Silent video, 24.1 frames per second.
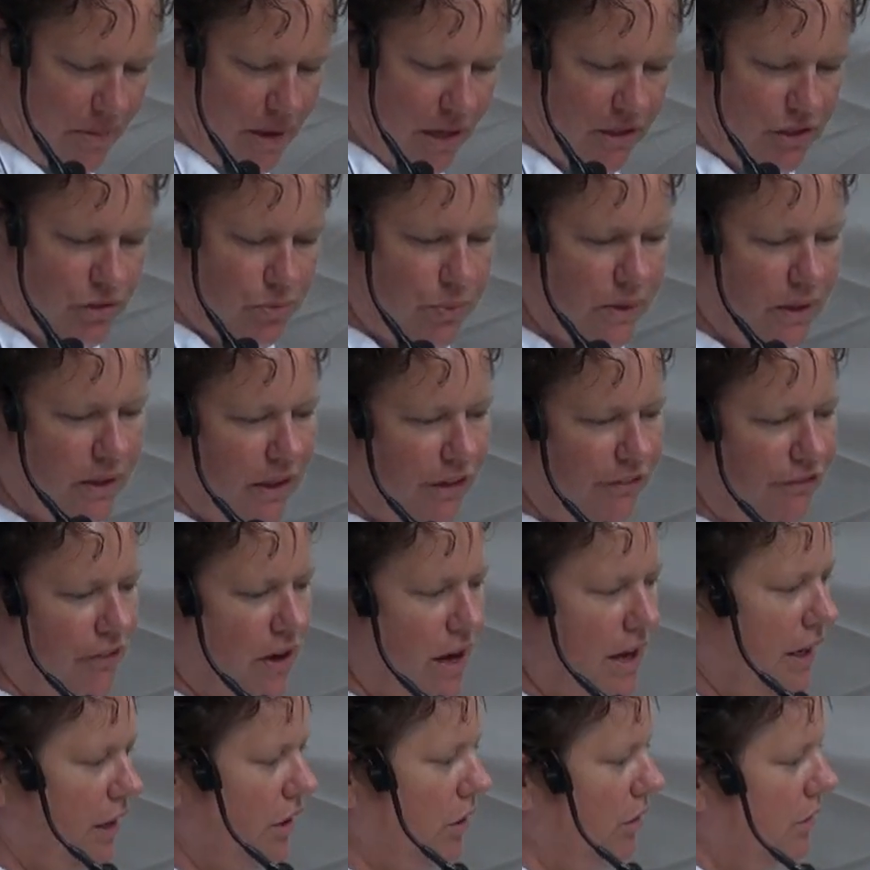It's really
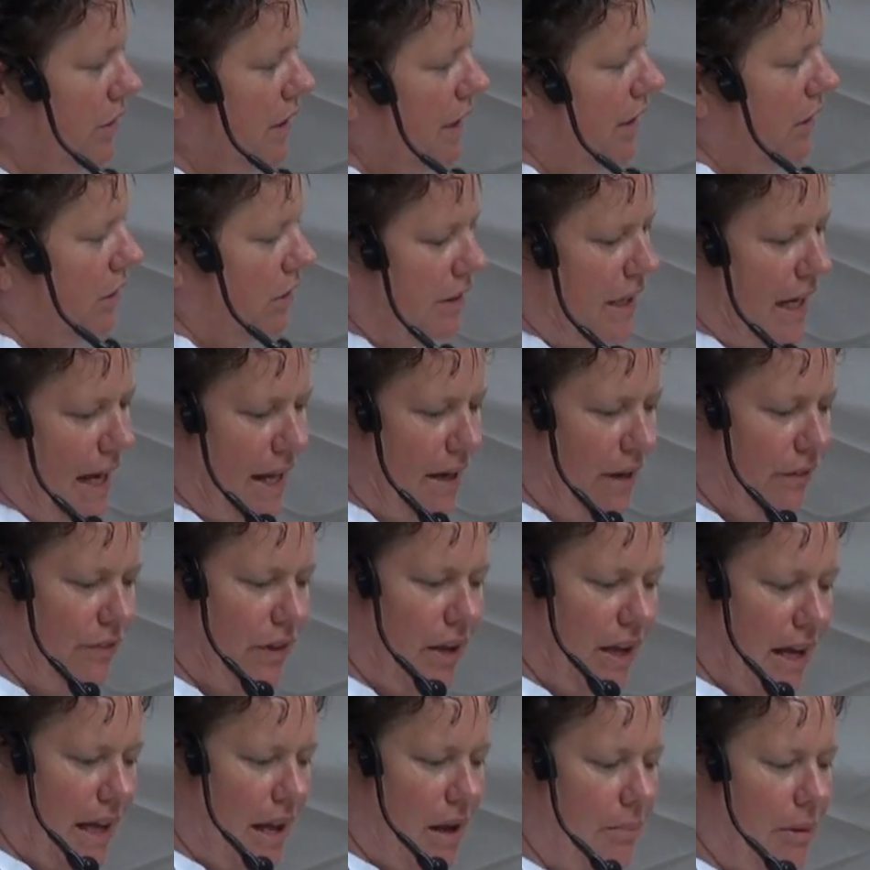fun. It'll kind of,
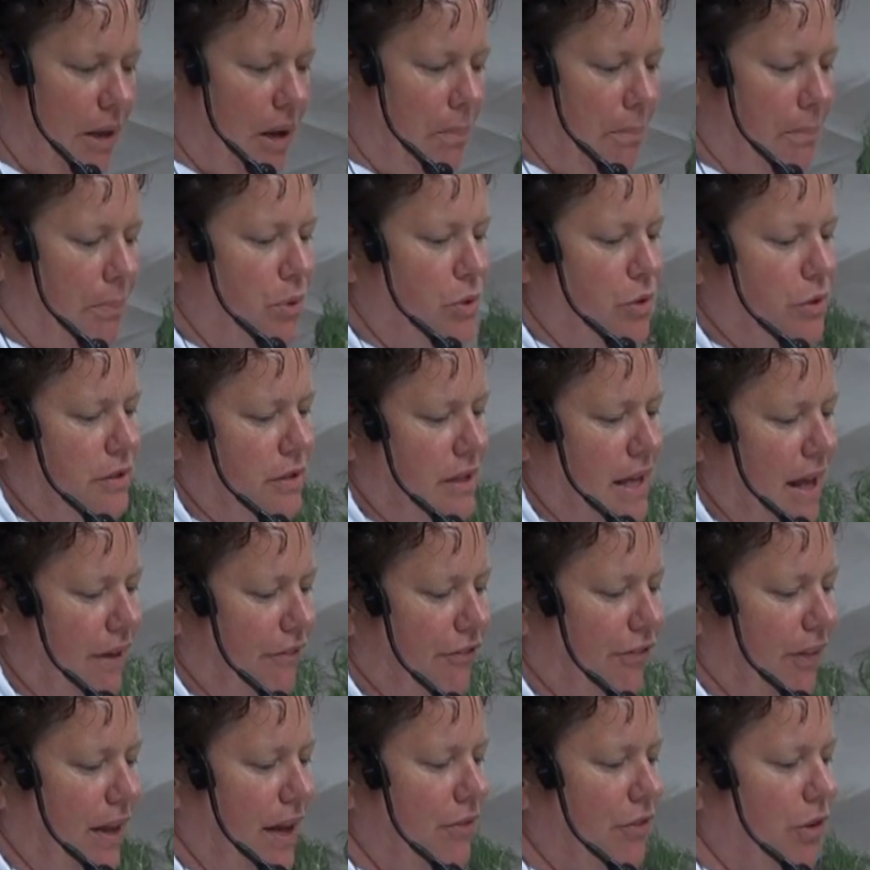I'm going to boost
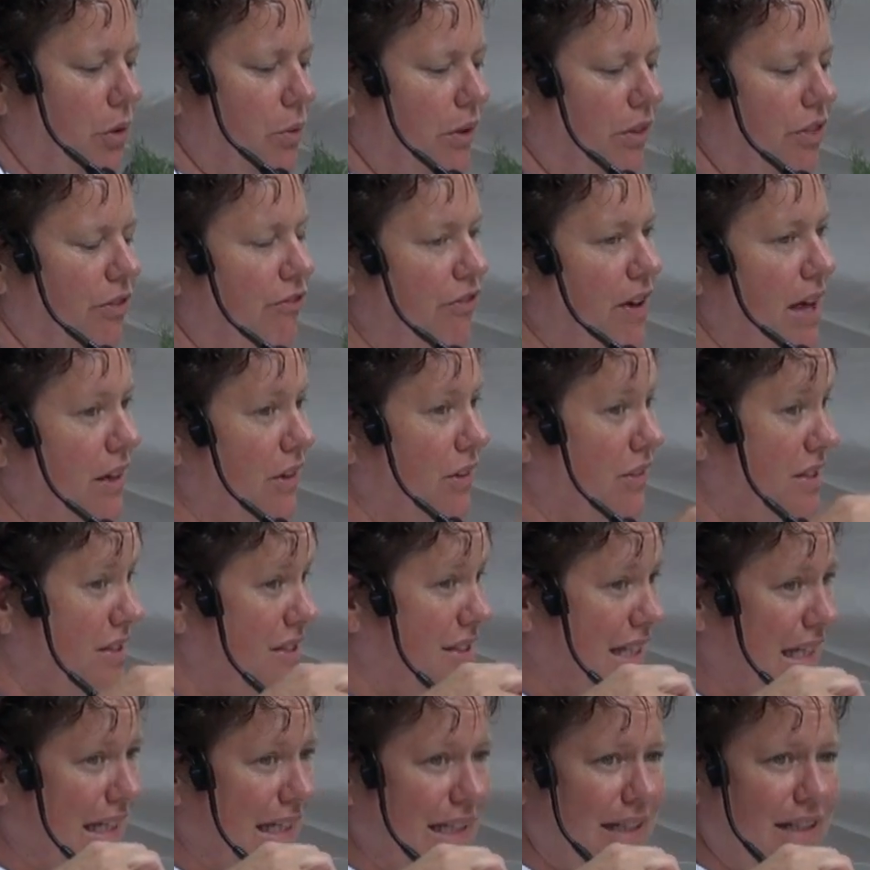that flavor with fennel
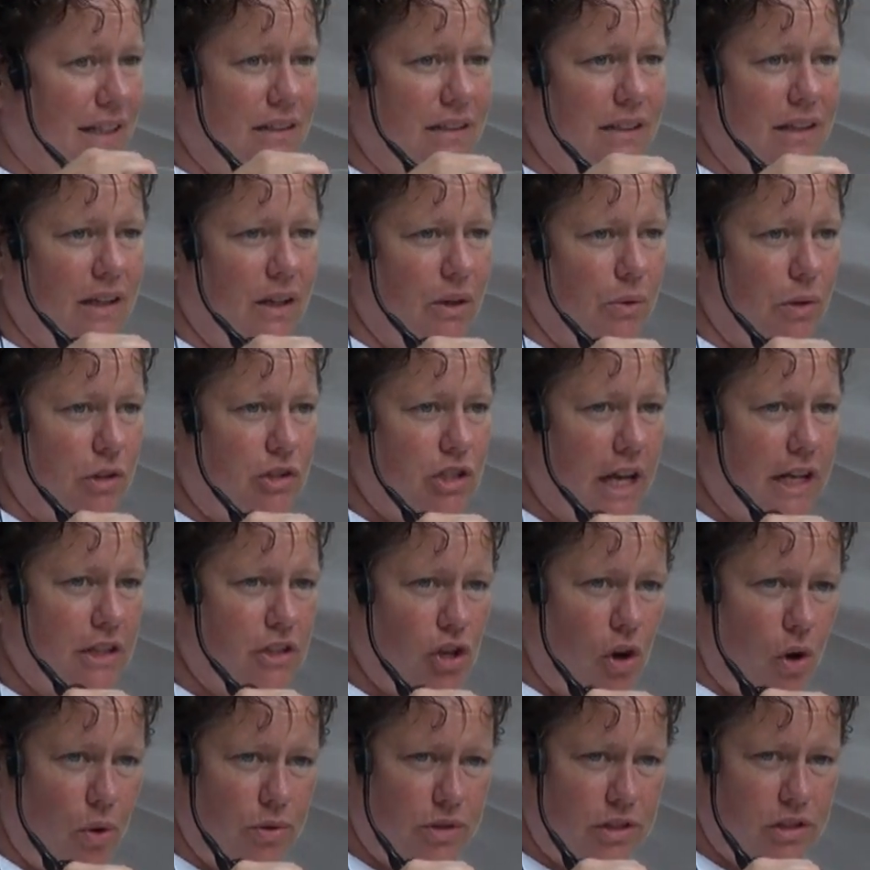seed, which I
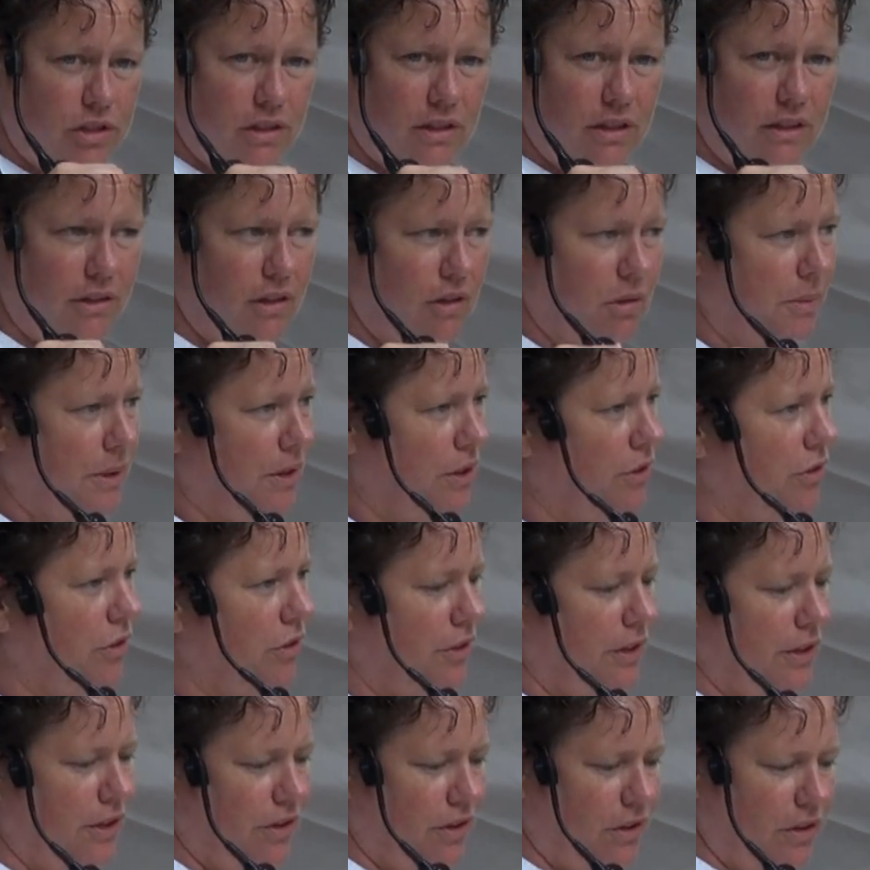toasted a little bit
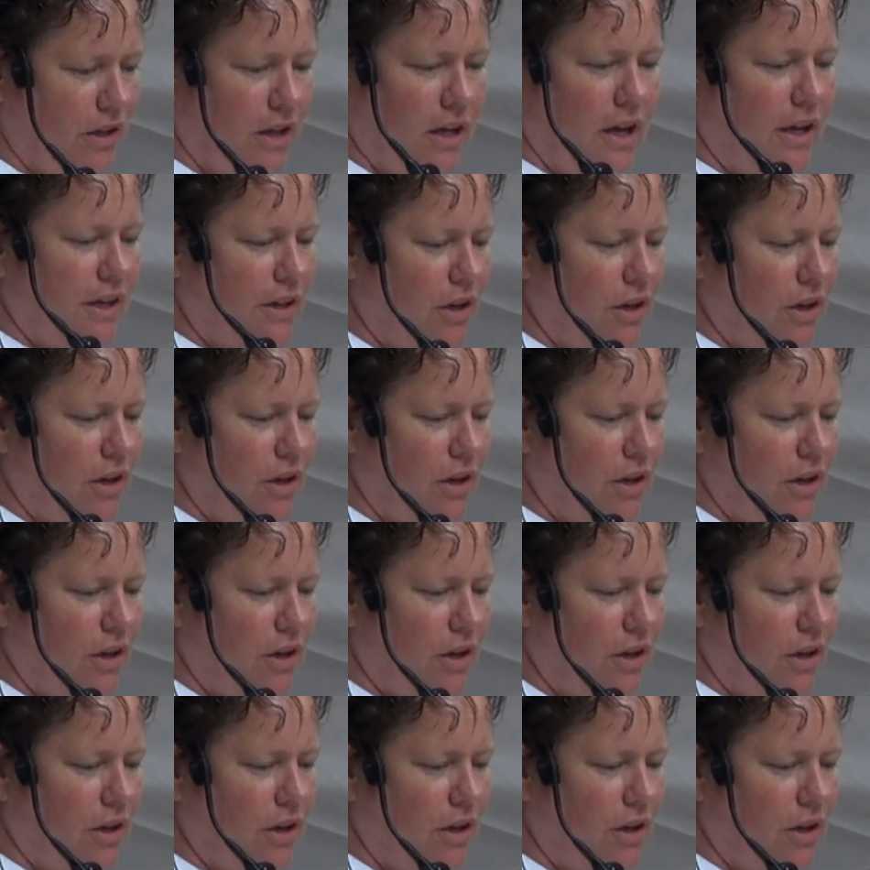earlier.